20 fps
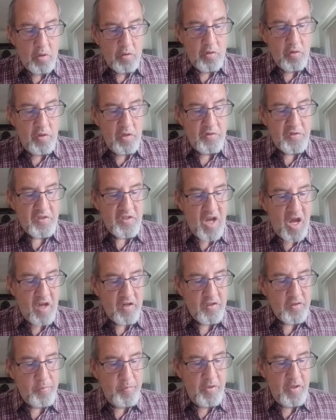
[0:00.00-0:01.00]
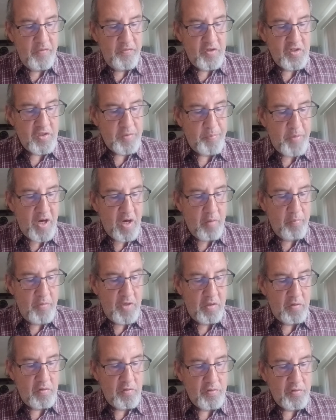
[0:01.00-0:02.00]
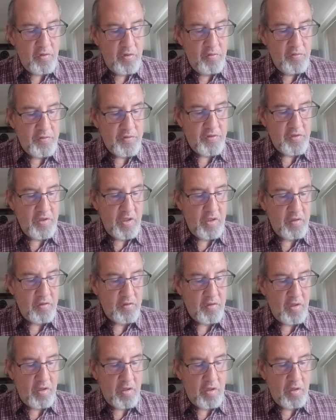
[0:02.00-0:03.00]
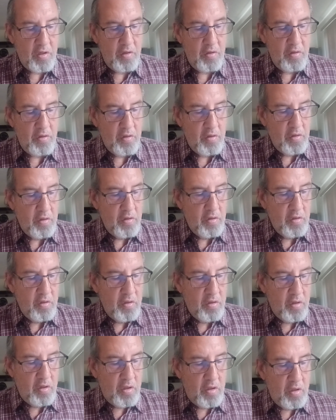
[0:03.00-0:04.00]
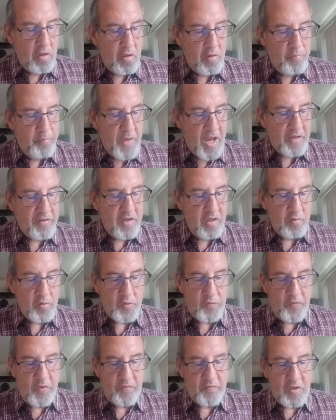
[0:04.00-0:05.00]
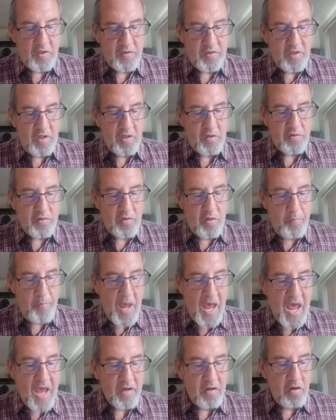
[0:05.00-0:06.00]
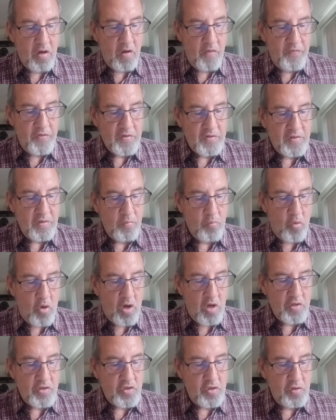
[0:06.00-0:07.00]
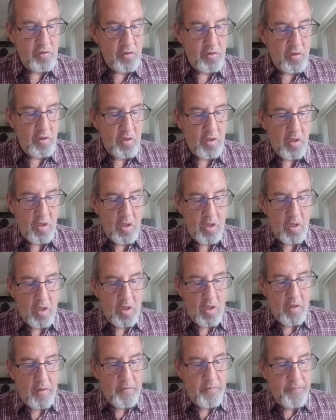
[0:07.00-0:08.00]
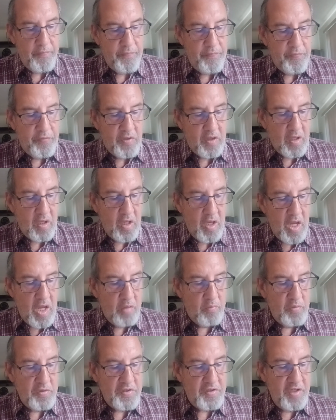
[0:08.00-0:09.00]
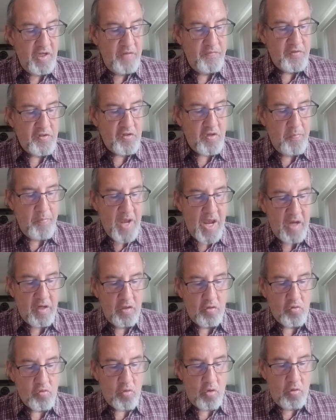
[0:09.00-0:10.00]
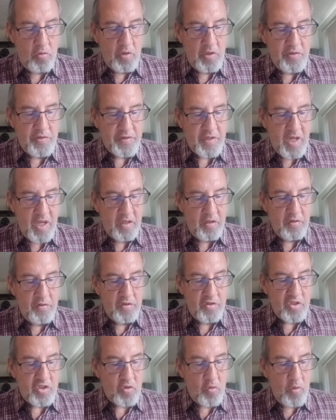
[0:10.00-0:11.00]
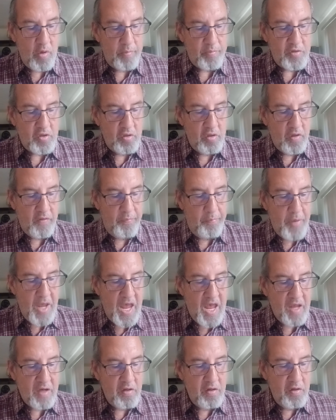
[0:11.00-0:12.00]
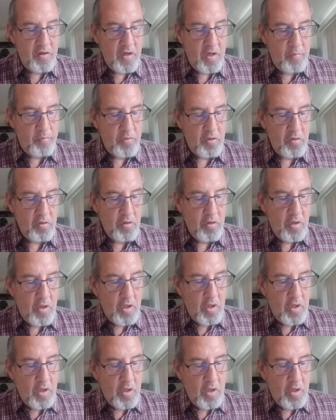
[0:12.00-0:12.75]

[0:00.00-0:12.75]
the astonishment of experimenters who sent, back then it was 50 cents, to the patent office in Washington and received schematic drawings and a description of patent number